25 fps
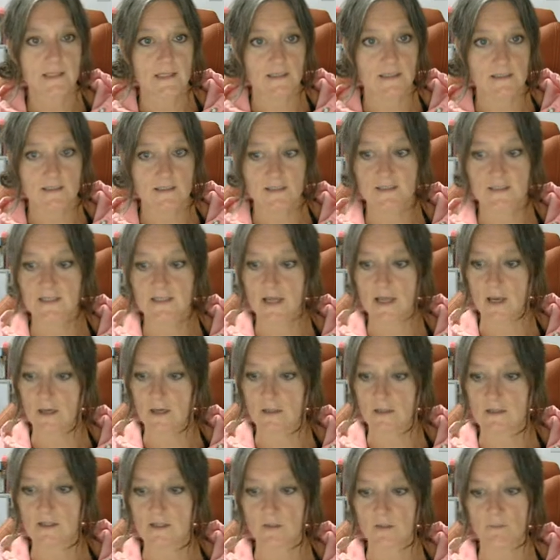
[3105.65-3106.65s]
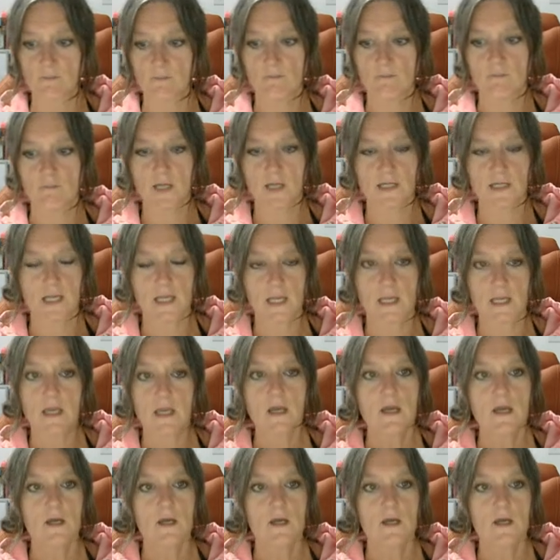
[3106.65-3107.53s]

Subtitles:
in today's money,